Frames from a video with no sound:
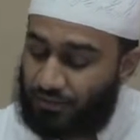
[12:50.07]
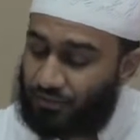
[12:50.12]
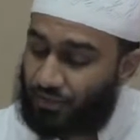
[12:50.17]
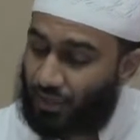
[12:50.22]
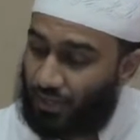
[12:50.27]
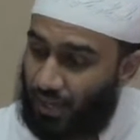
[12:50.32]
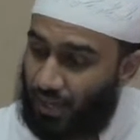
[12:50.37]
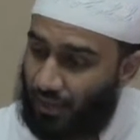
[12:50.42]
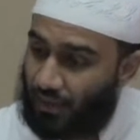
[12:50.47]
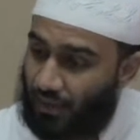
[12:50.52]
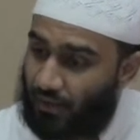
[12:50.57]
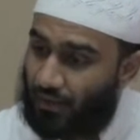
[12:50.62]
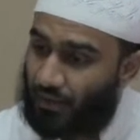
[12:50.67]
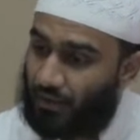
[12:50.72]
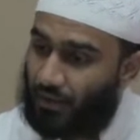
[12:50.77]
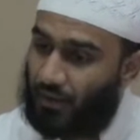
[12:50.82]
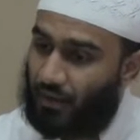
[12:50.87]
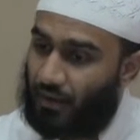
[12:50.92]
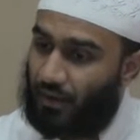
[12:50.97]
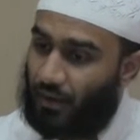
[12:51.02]

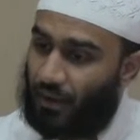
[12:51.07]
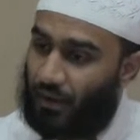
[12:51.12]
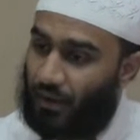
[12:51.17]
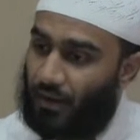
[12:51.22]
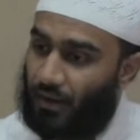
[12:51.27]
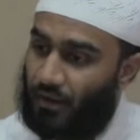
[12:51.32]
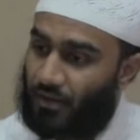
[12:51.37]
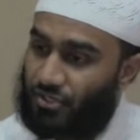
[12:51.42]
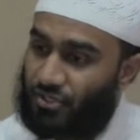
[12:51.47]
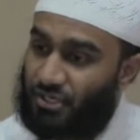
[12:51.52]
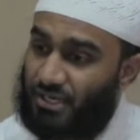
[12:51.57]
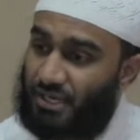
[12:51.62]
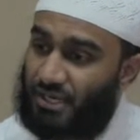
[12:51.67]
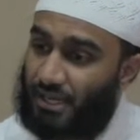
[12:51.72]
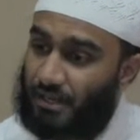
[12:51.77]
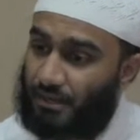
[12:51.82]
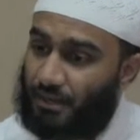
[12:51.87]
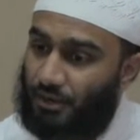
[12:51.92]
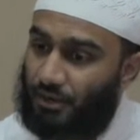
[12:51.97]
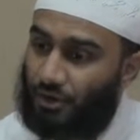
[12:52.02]
Talaq,
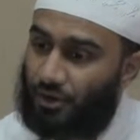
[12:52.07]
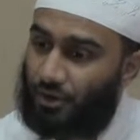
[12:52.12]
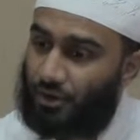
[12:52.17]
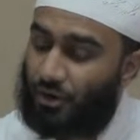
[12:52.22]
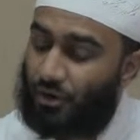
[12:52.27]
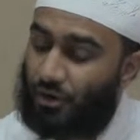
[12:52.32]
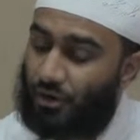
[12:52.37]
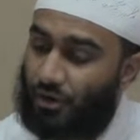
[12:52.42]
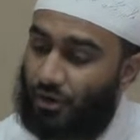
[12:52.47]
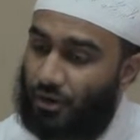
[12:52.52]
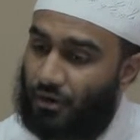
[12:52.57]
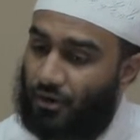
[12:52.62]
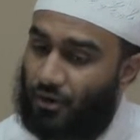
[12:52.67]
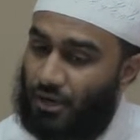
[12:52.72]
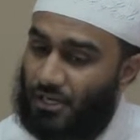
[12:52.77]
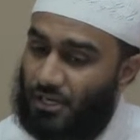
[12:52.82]
her